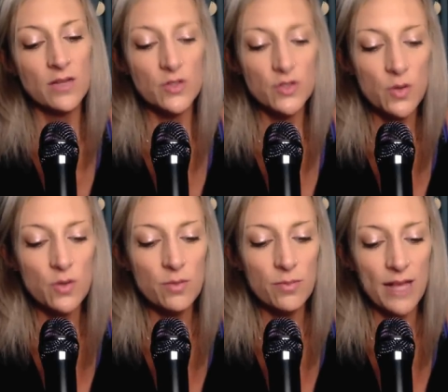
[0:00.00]
The
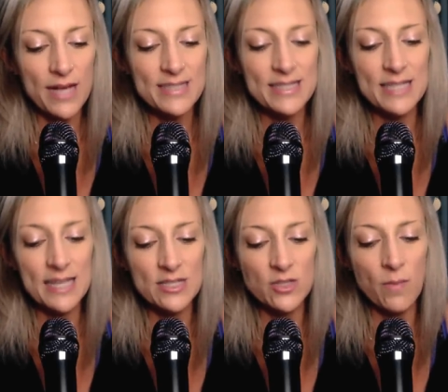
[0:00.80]
solar plex is
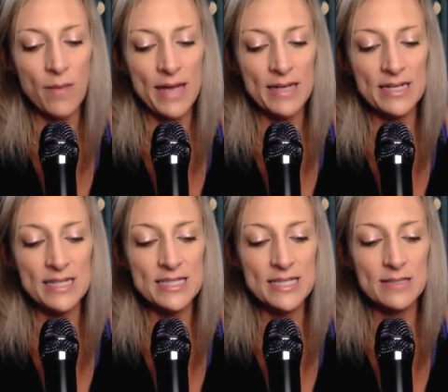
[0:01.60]
his domain, and
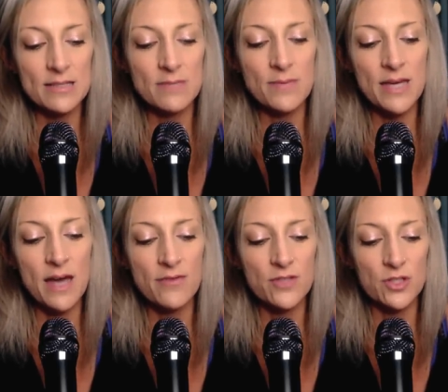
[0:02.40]
he seeks to be
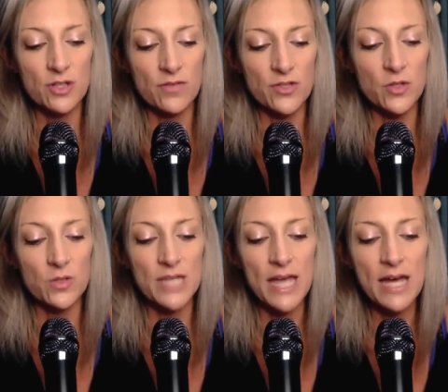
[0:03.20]
of service.
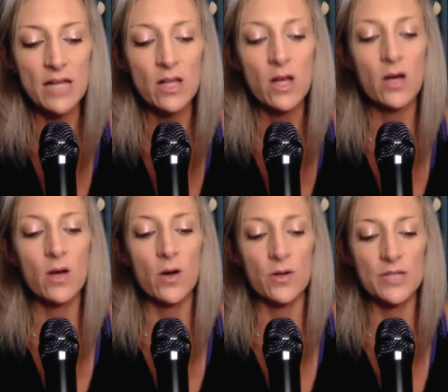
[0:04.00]
Huertal,
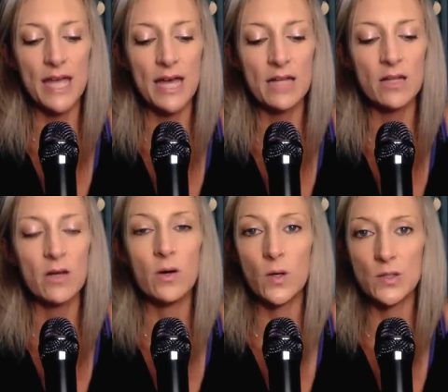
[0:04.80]
Huertal,
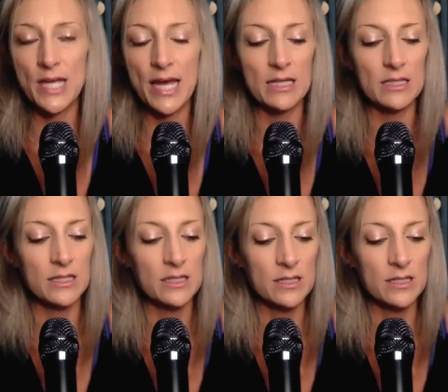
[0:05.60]
Huertal.